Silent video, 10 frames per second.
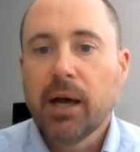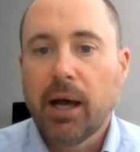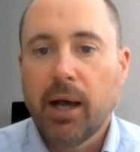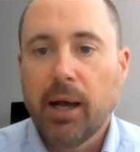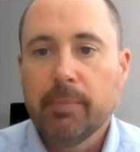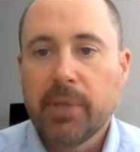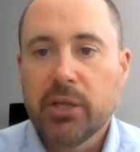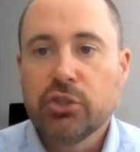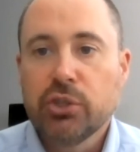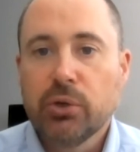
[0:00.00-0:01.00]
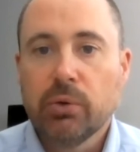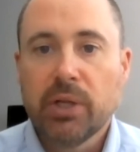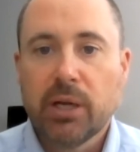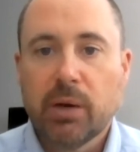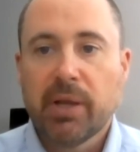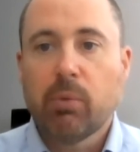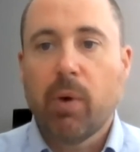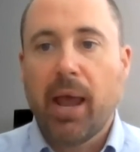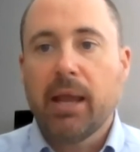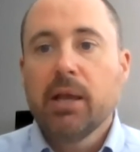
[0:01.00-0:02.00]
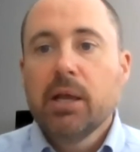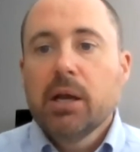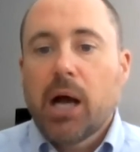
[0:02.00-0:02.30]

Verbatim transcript: um, in June in a big way.